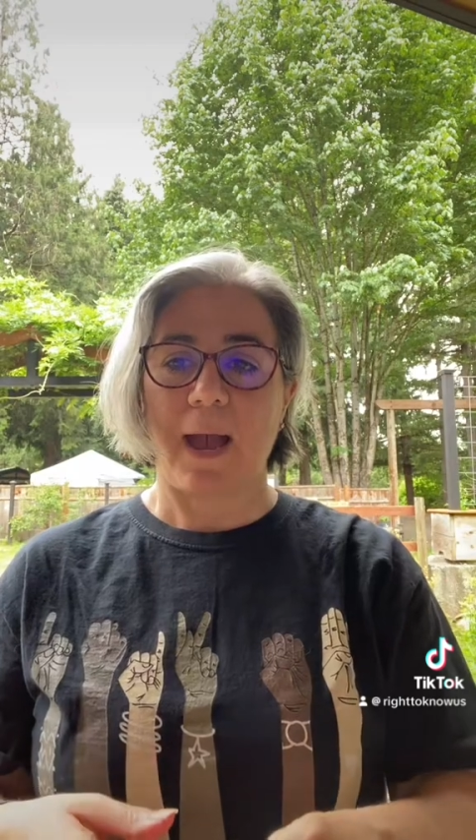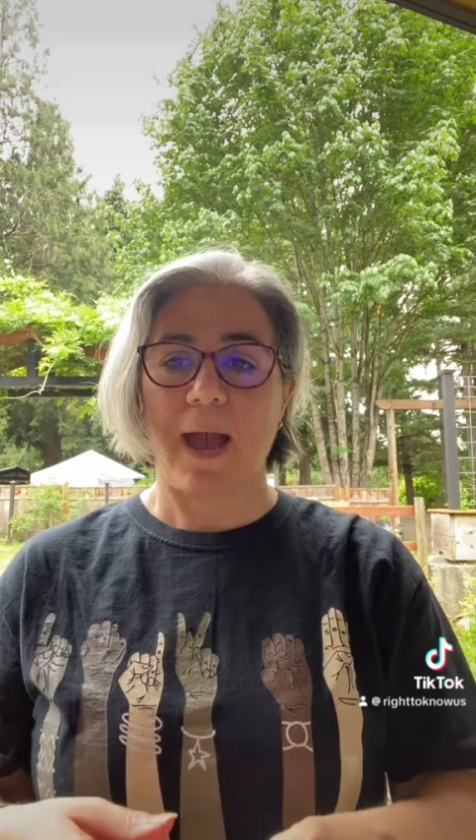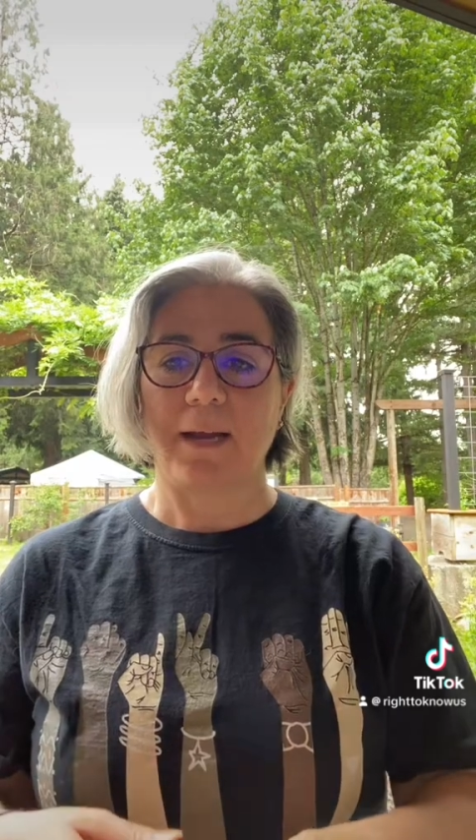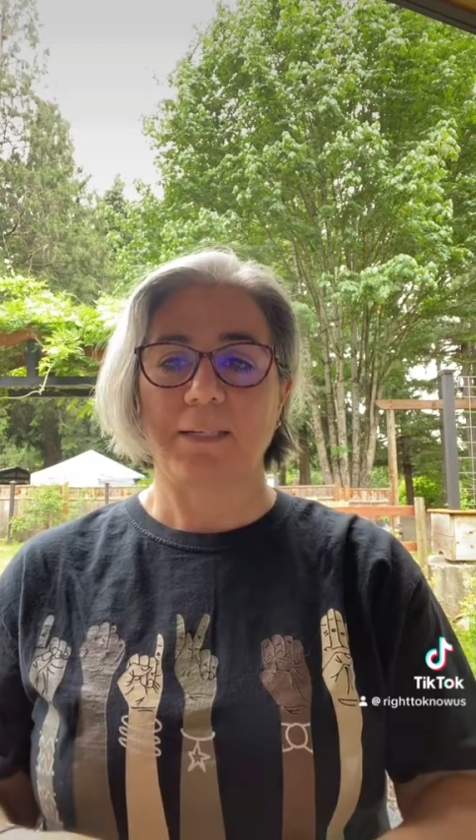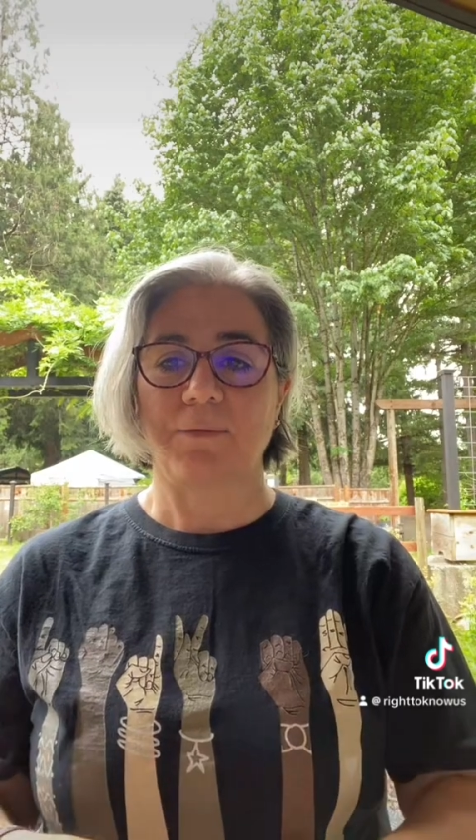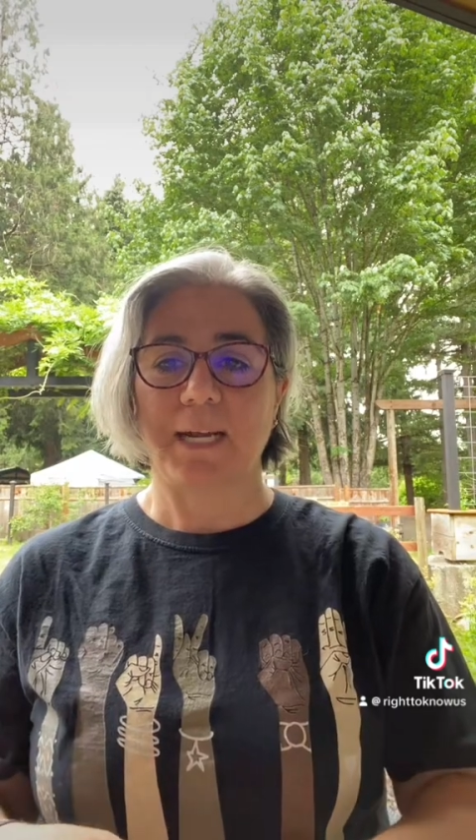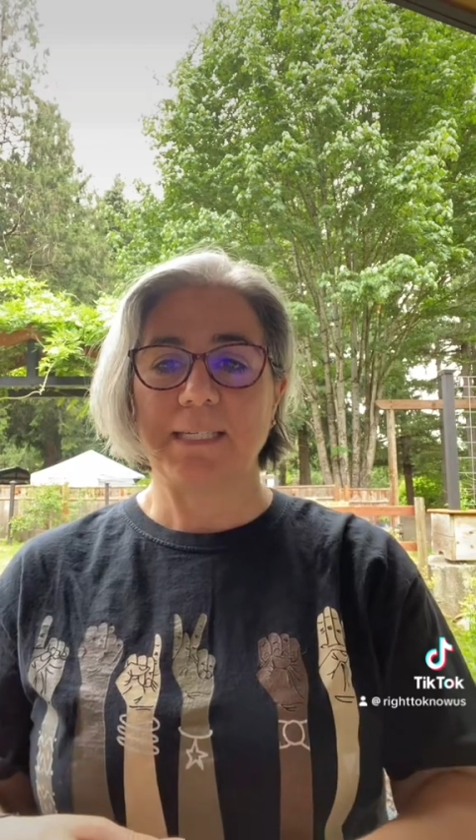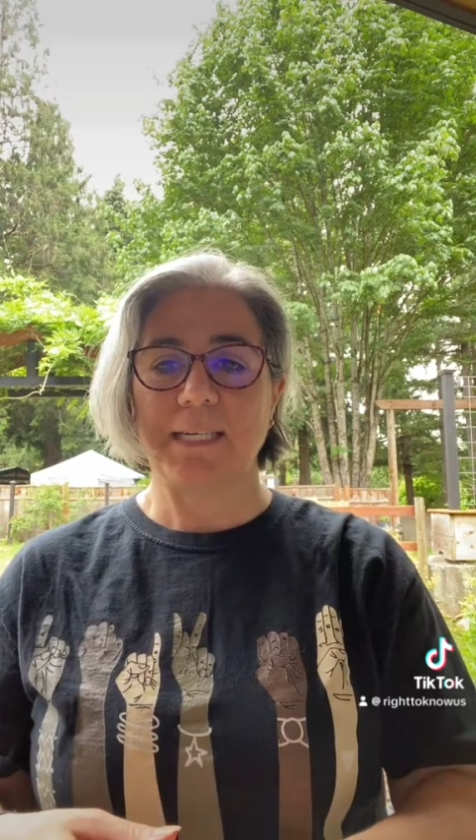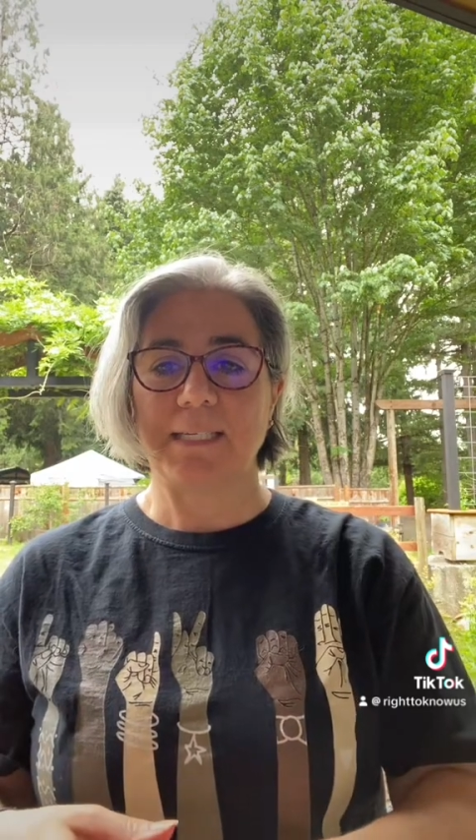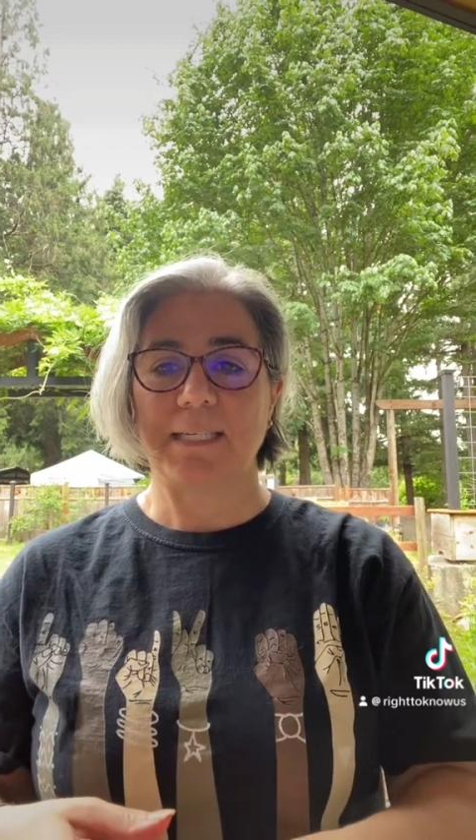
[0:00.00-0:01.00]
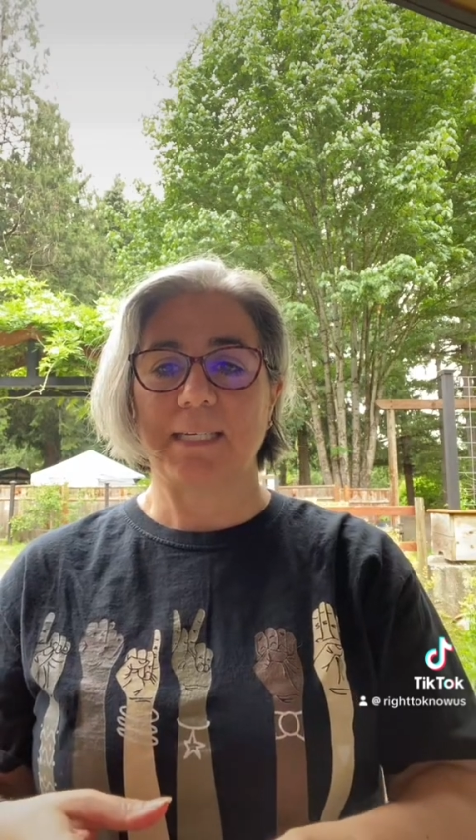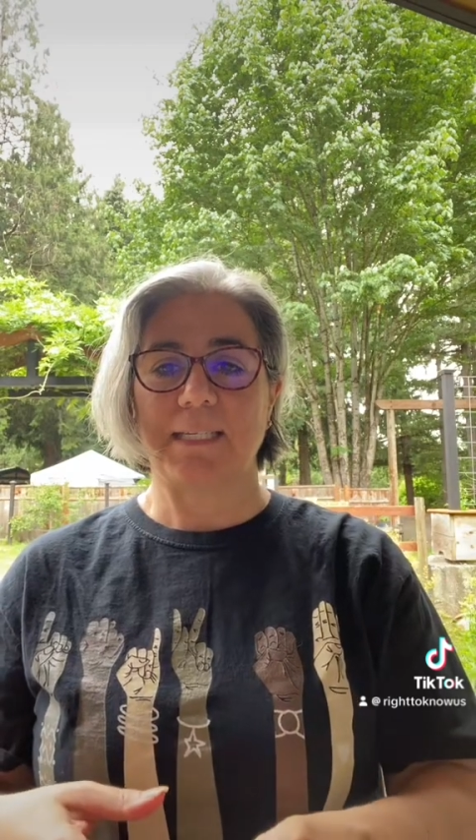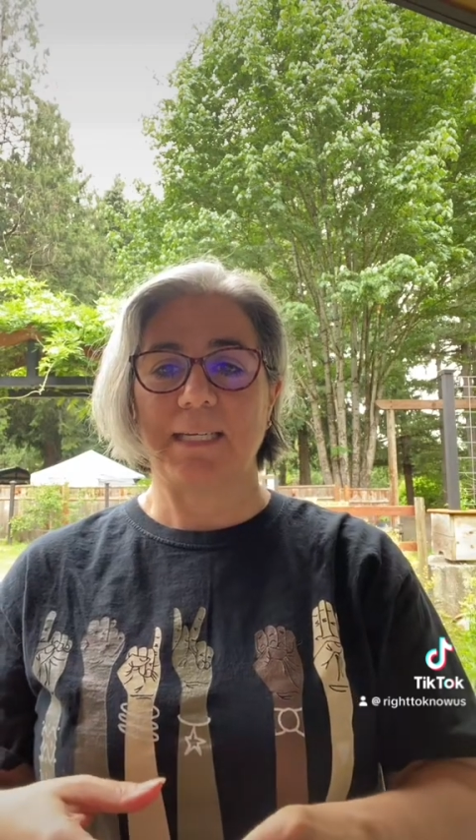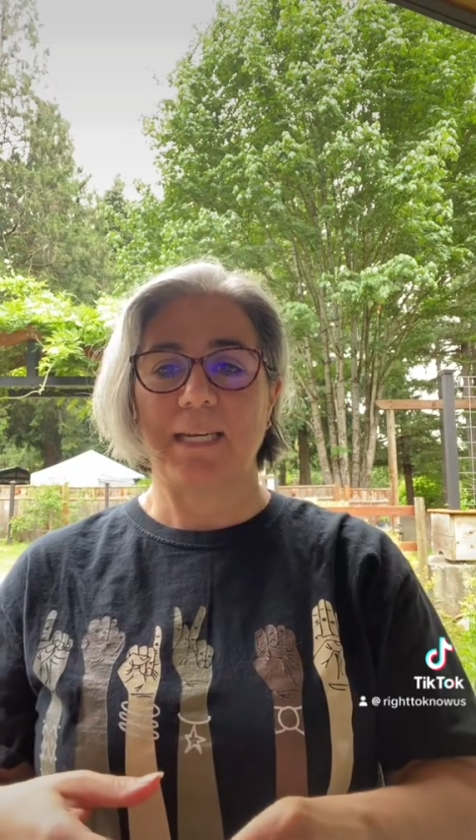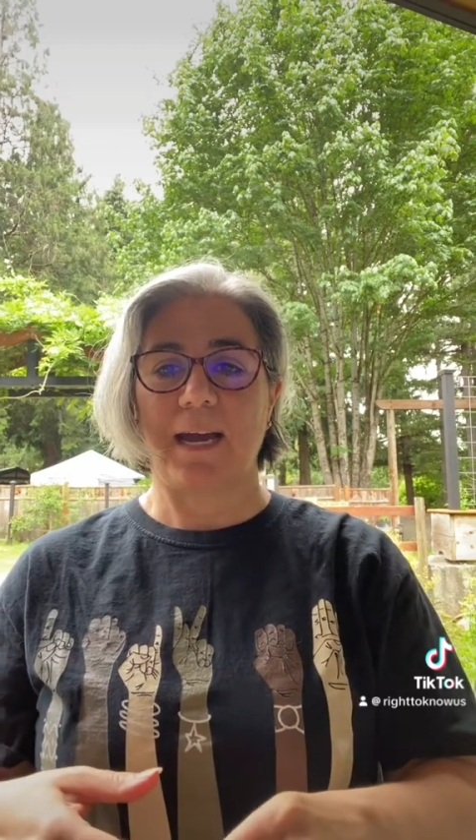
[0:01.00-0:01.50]
Act of
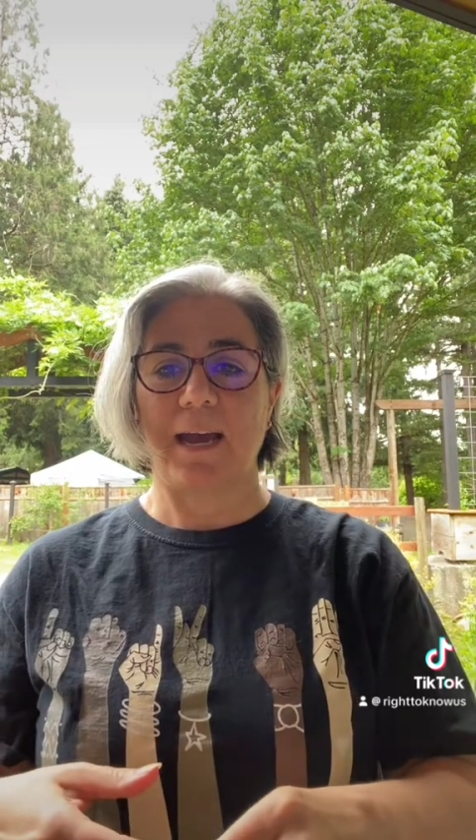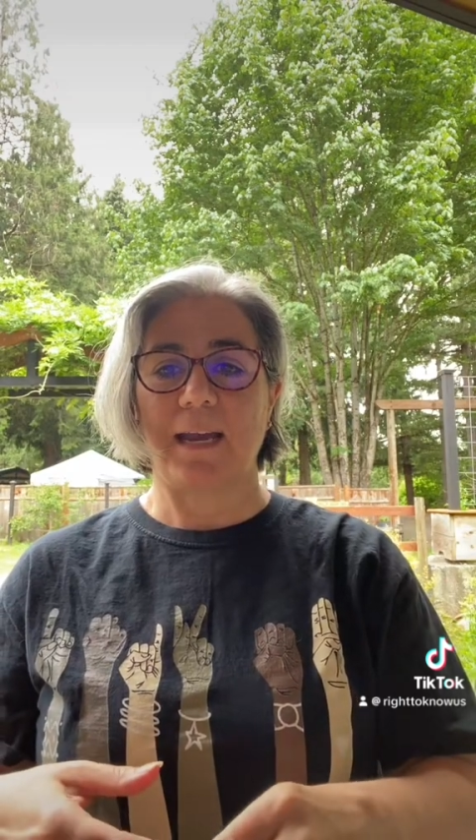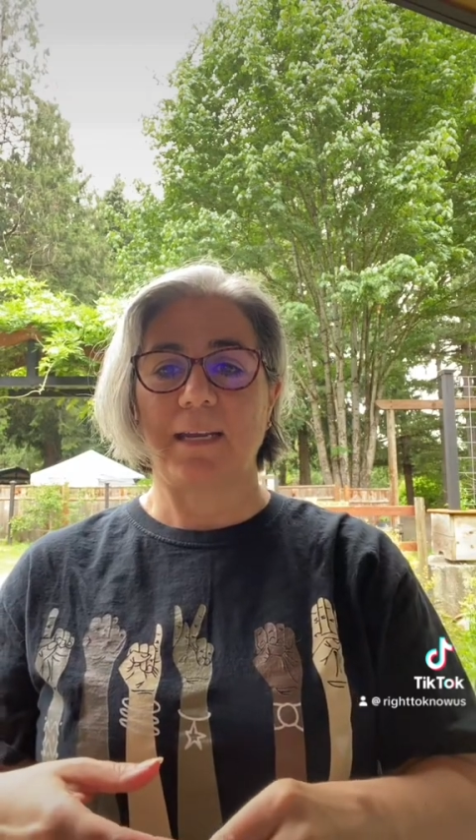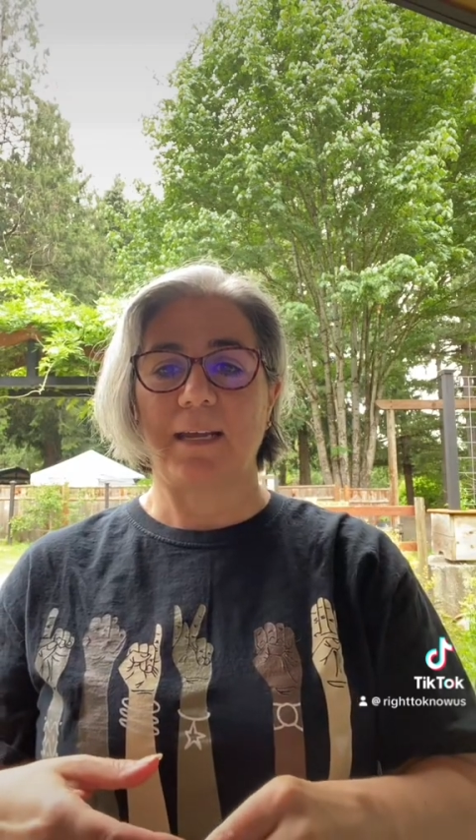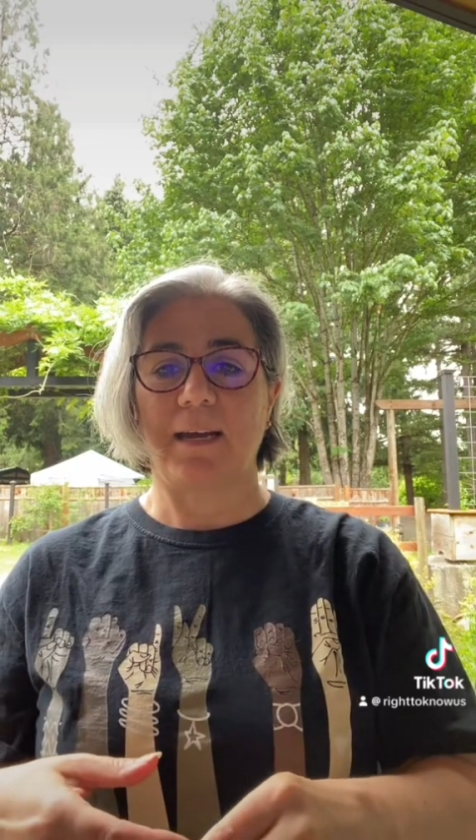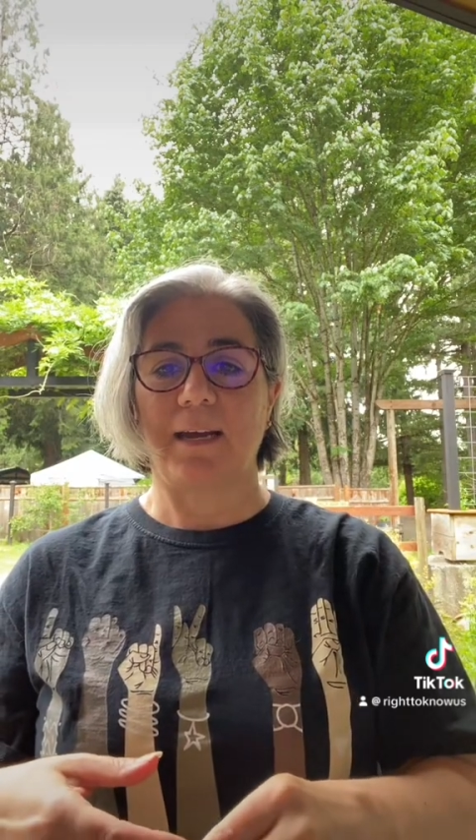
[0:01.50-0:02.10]
1969